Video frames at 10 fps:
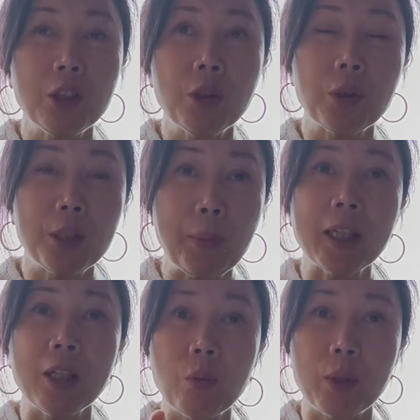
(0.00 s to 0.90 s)
You're
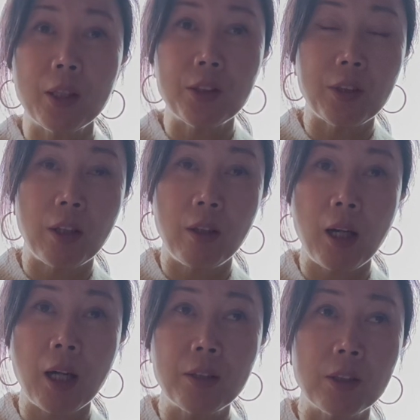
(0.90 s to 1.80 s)
speaking with
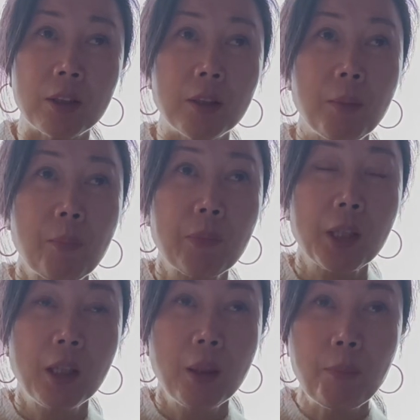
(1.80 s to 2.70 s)
other
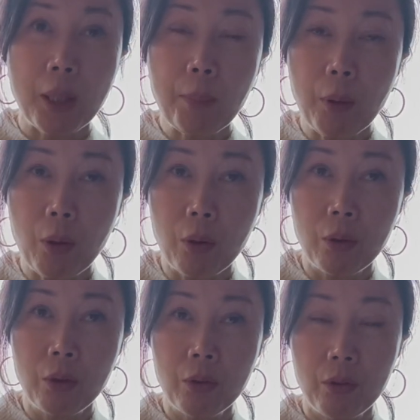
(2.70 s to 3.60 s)

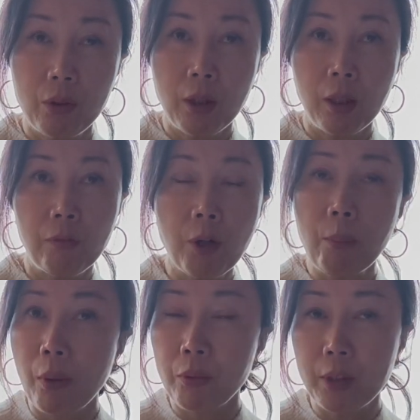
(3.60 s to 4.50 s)
people
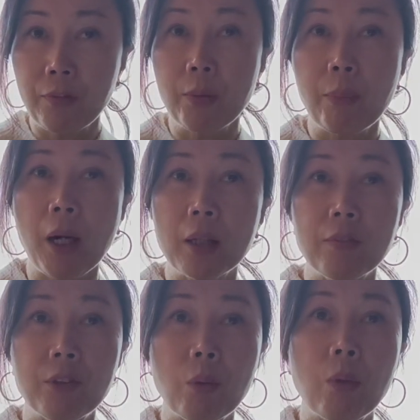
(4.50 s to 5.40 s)
from different part
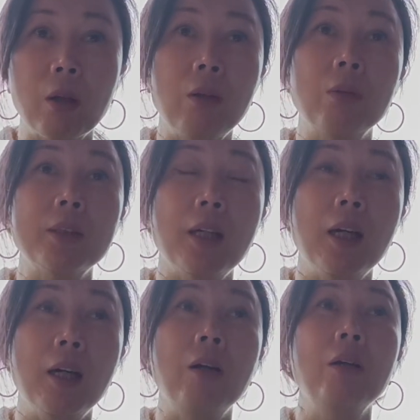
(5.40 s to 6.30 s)
of the world
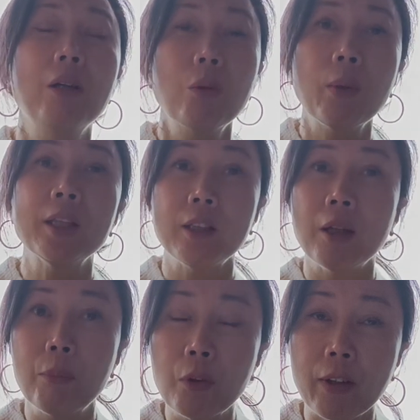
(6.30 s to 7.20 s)
with
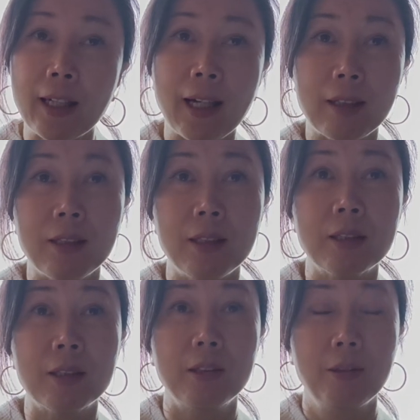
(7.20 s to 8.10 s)
a movie like
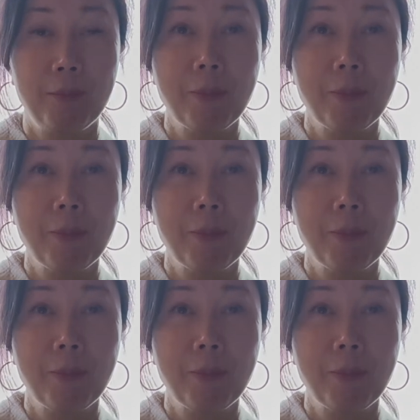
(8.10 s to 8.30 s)
this.